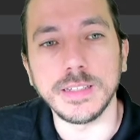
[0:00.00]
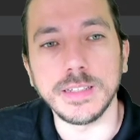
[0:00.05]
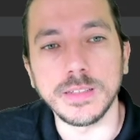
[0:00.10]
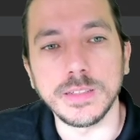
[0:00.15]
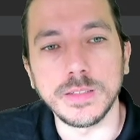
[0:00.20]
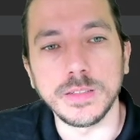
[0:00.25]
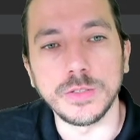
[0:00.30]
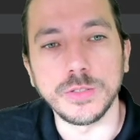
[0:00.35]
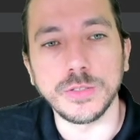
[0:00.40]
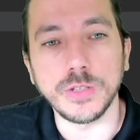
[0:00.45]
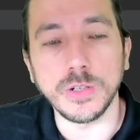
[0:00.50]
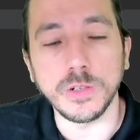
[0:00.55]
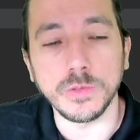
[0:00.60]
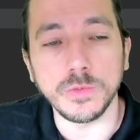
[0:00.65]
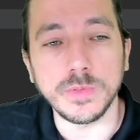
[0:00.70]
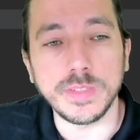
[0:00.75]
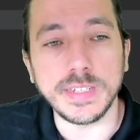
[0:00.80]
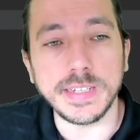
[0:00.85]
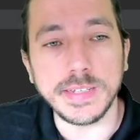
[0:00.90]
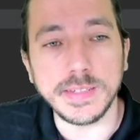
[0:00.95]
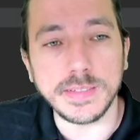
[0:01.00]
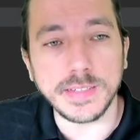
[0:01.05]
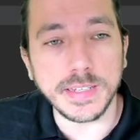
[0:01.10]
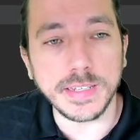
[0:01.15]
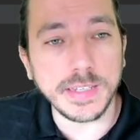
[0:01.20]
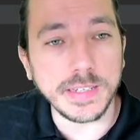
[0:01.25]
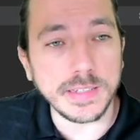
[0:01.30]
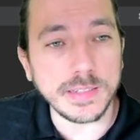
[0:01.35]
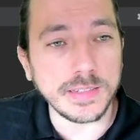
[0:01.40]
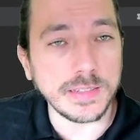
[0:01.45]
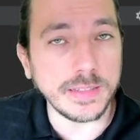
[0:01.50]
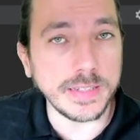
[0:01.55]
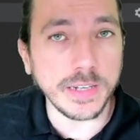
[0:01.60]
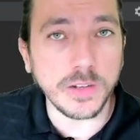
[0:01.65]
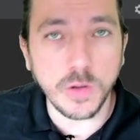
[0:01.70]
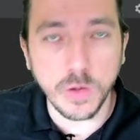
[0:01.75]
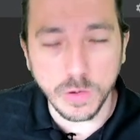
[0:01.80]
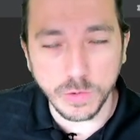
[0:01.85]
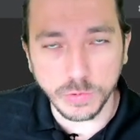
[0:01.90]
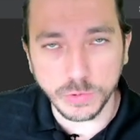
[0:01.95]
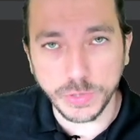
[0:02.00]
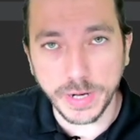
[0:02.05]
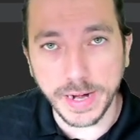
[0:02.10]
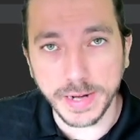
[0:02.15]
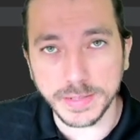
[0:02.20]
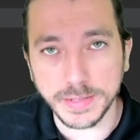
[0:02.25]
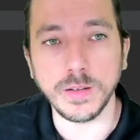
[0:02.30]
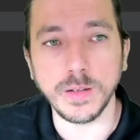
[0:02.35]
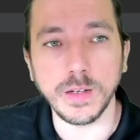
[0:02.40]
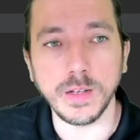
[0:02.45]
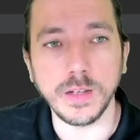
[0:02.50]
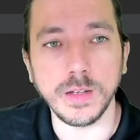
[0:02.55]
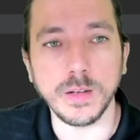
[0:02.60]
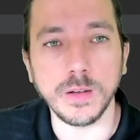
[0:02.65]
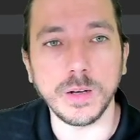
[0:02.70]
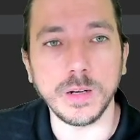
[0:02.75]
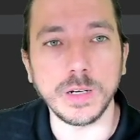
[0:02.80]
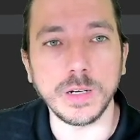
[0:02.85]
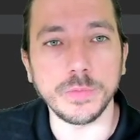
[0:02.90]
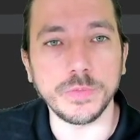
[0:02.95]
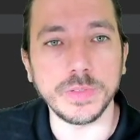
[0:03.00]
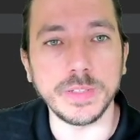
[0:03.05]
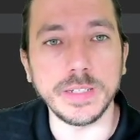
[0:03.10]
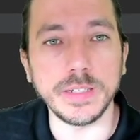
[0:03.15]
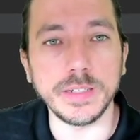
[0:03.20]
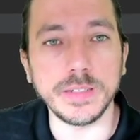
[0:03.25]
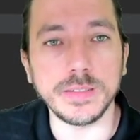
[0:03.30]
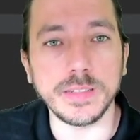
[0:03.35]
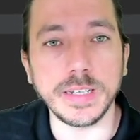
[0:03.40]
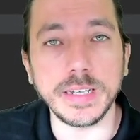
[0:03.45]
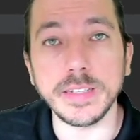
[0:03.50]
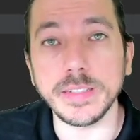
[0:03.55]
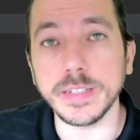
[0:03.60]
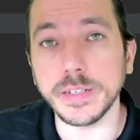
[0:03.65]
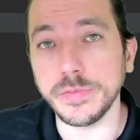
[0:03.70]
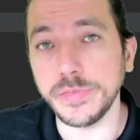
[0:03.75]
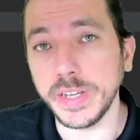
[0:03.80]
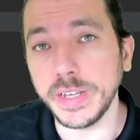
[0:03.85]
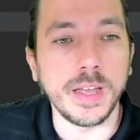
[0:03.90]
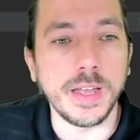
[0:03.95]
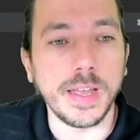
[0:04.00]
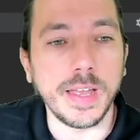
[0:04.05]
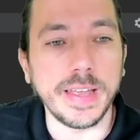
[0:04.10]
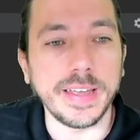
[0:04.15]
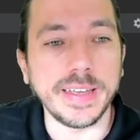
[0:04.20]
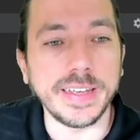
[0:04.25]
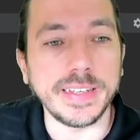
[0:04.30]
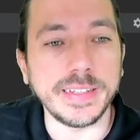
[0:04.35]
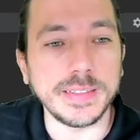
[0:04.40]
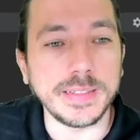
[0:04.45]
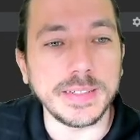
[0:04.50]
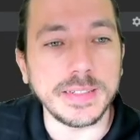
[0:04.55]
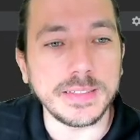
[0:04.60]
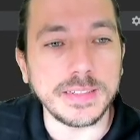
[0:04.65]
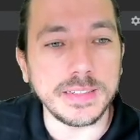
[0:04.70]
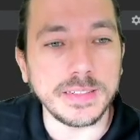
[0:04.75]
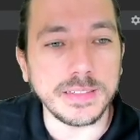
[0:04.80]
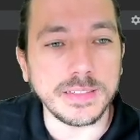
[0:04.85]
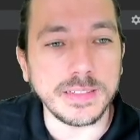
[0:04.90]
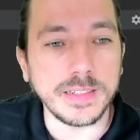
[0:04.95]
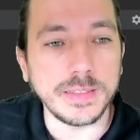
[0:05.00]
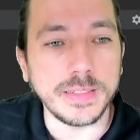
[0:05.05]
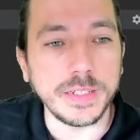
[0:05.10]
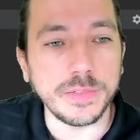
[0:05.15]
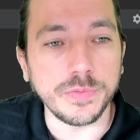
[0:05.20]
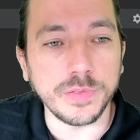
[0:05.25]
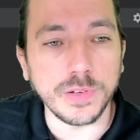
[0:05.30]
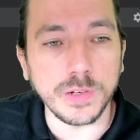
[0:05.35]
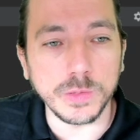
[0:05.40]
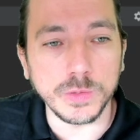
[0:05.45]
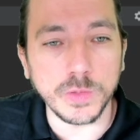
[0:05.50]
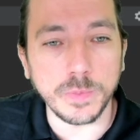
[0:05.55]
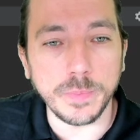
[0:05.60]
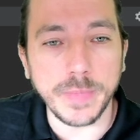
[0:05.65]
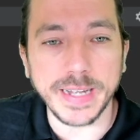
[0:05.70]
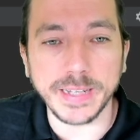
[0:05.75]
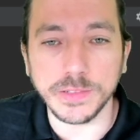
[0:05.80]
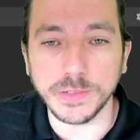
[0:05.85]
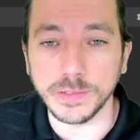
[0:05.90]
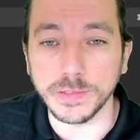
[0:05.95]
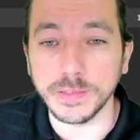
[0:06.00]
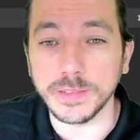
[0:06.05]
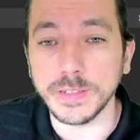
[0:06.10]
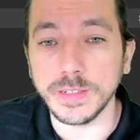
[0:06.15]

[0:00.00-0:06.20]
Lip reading: So this is the contract of this interface, and this is the default method.